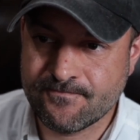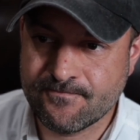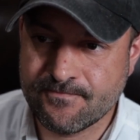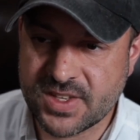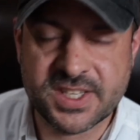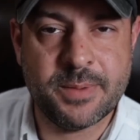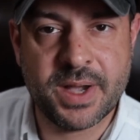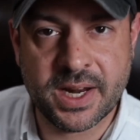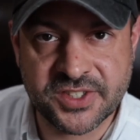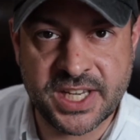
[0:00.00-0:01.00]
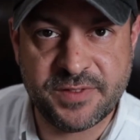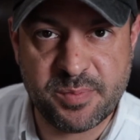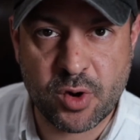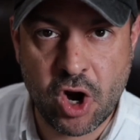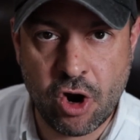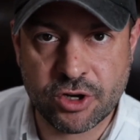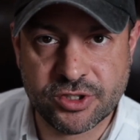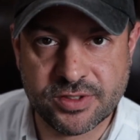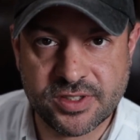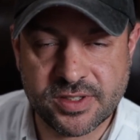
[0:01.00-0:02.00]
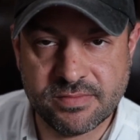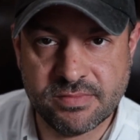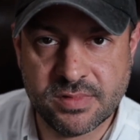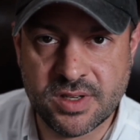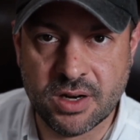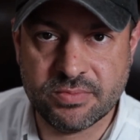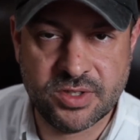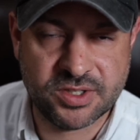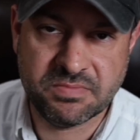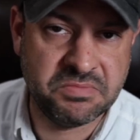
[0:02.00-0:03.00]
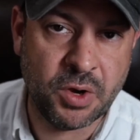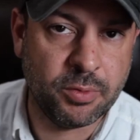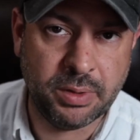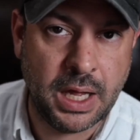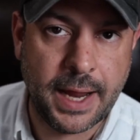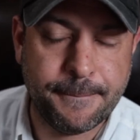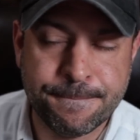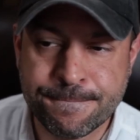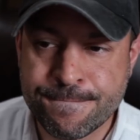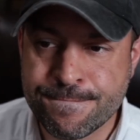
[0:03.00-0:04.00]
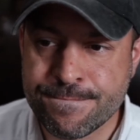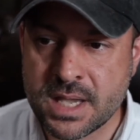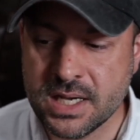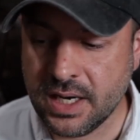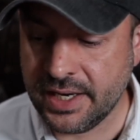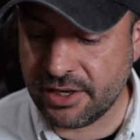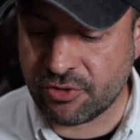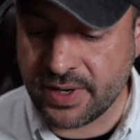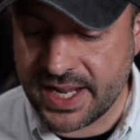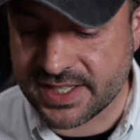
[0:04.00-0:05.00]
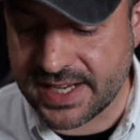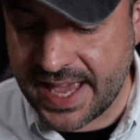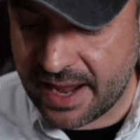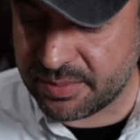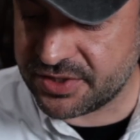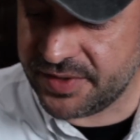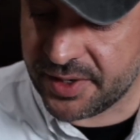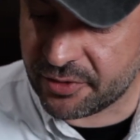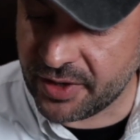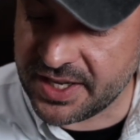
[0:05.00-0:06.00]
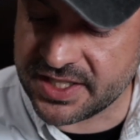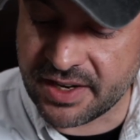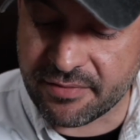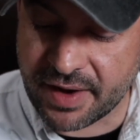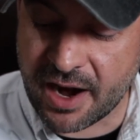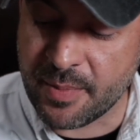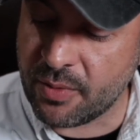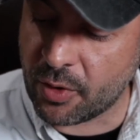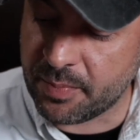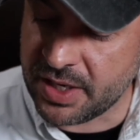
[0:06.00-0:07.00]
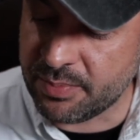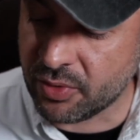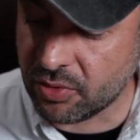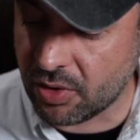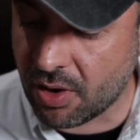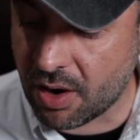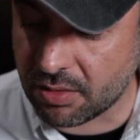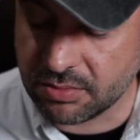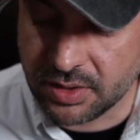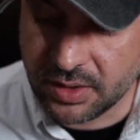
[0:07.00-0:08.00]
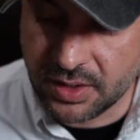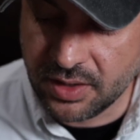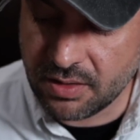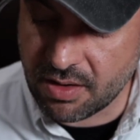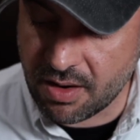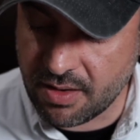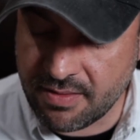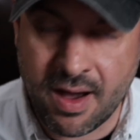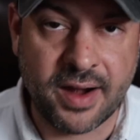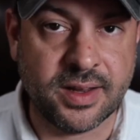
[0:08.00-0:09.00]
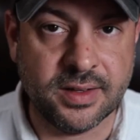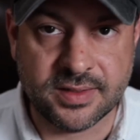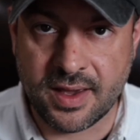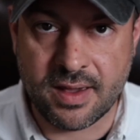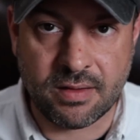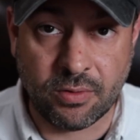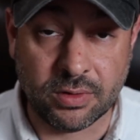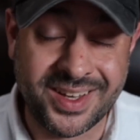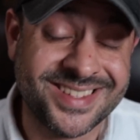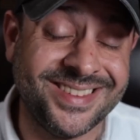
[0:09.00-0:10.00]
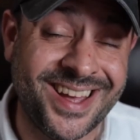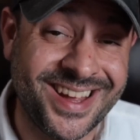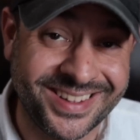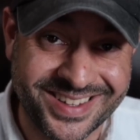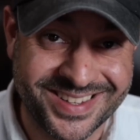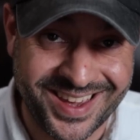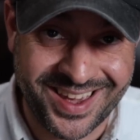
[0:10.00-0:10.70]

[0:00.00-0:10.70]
the same kind of safety precautions, you know, just don't apply. And it creates an atmosphere, it creates an environment where people are not going to take or less likely to take